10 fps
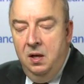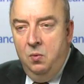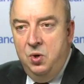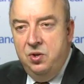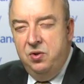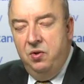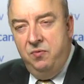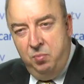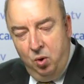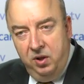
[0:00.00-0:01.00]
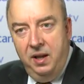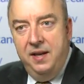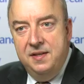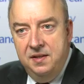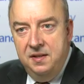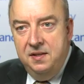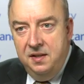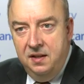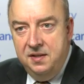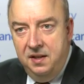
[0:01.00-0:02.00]
which is of borderline
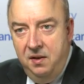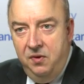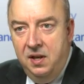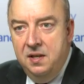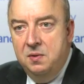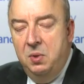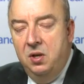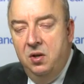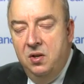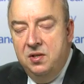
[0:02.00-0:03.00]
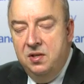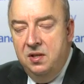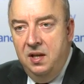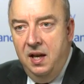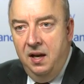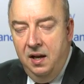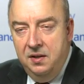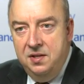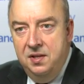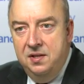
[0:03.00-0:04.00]
statistical significance because the
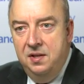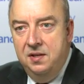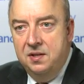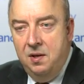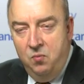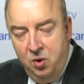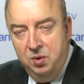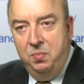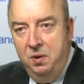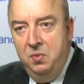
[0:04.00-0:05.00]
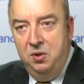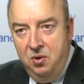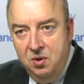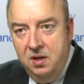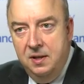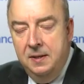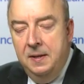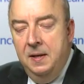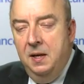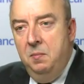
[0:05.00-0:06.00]
analysis is somewhat premature,
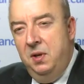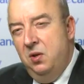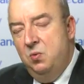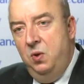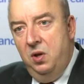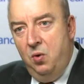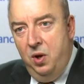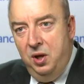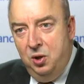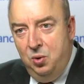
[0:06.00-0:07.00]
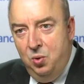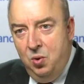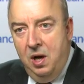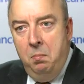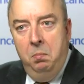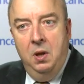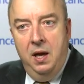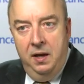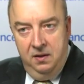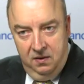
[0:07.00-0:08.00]
because we are going to
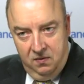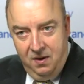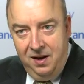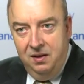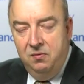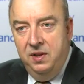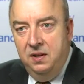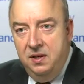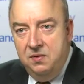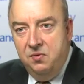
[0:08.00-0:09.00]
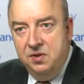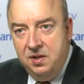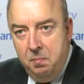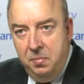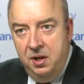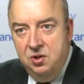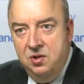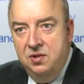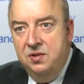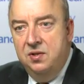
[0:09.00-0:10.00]
unblind the trial, at least for some
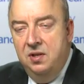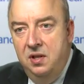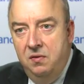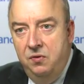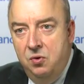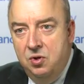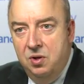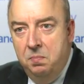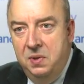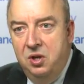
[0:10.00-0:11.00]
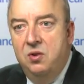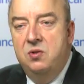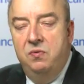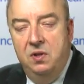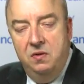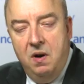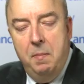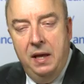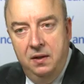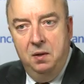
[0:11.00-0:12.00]
patients in the future, because of the
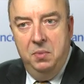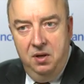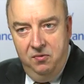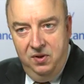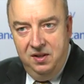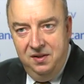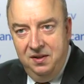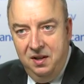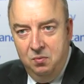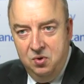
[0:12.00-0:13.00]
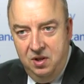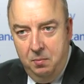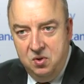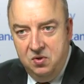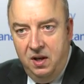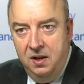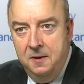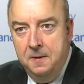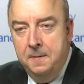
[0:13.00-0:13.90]
dramatic benefit that was demonstrated.